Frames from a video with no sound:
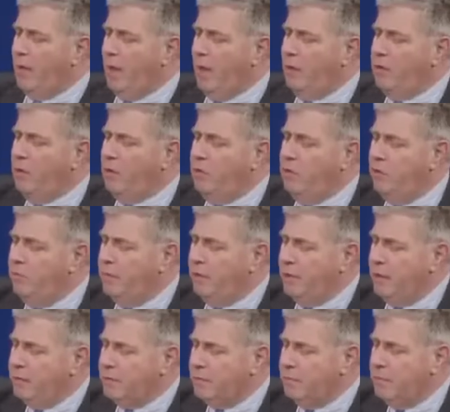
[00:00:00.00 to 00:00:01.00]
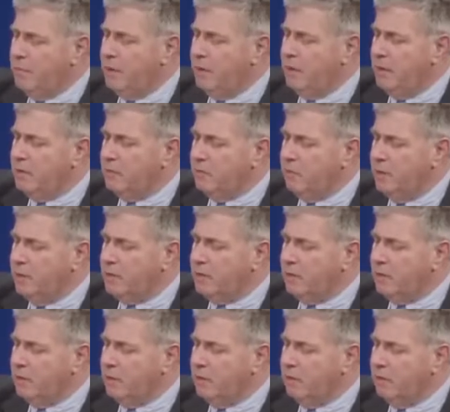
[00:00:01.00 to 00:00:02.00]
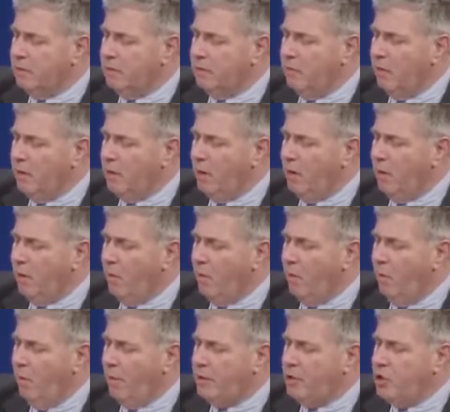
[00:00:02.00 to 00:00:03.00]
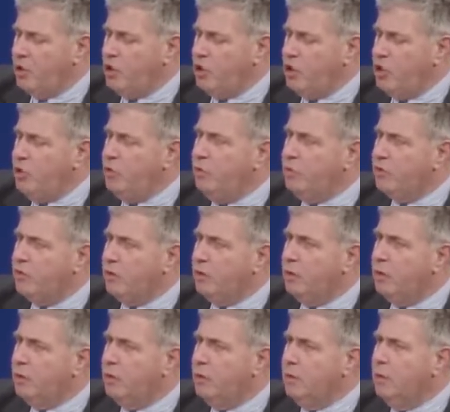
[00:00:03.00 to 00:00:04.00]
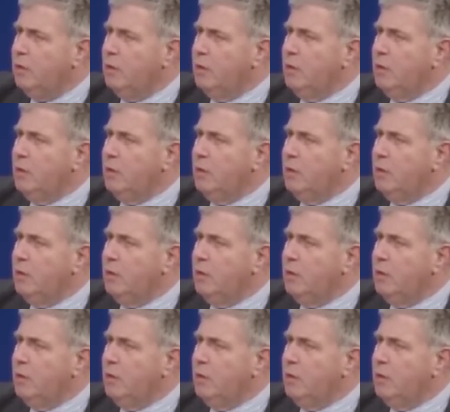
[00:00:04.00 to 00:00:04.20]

I know you've been in some meetings recently. What do you see?